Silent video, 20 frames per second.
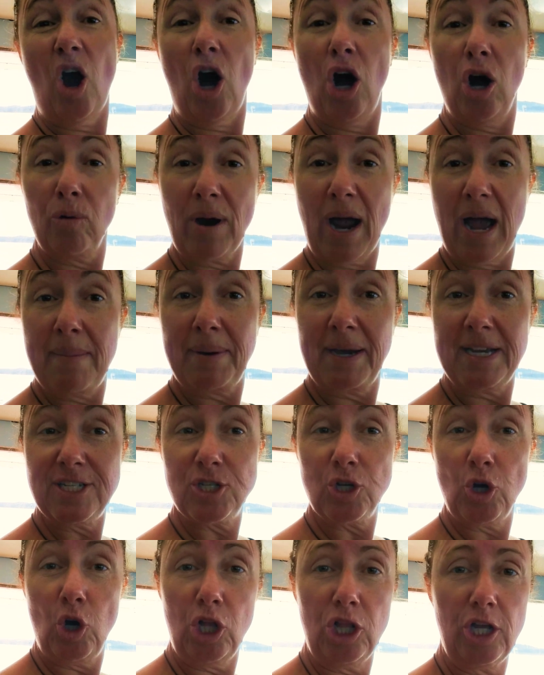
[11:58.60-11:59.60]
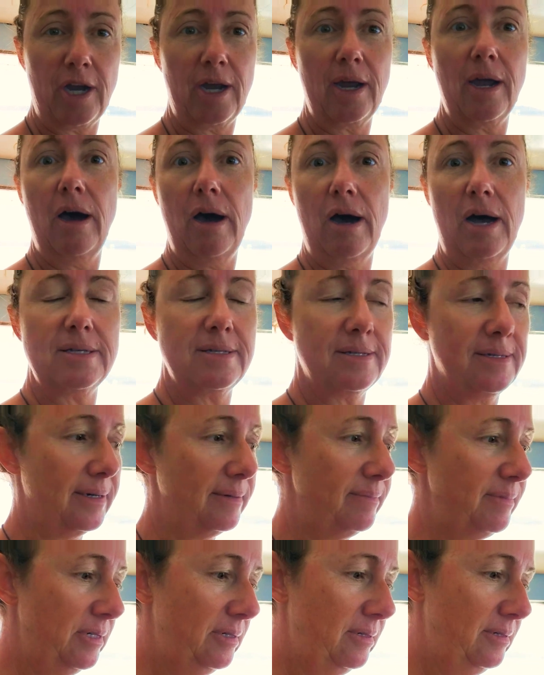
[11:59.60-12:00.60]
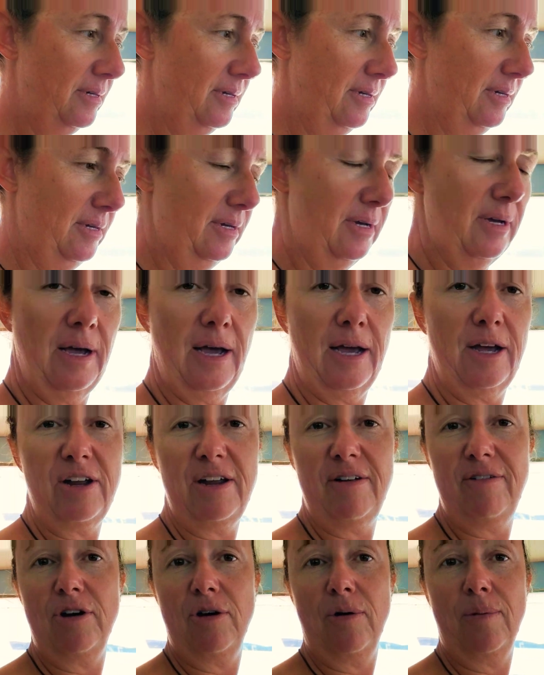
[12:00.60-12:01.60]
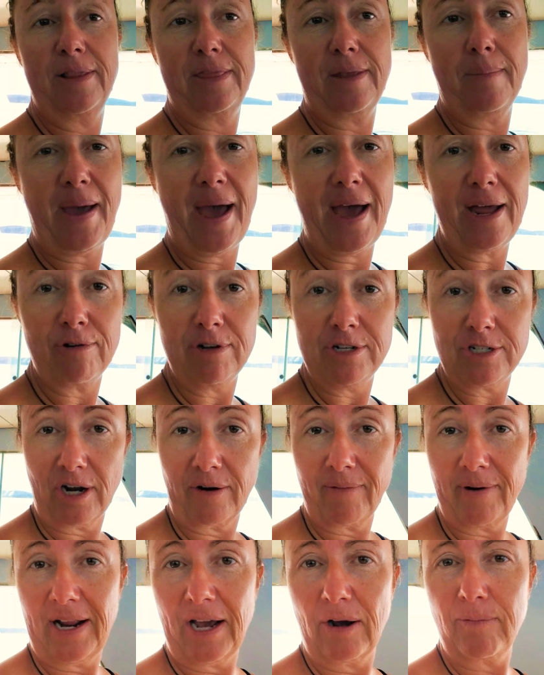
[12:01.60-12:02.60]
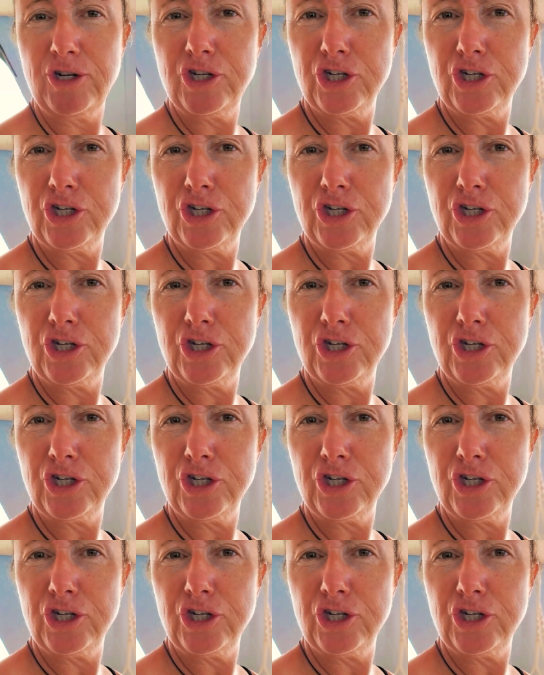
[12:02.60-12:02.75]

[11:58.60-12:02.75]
all ran by solar. Awesome. I don't even know what the batteries are right now. We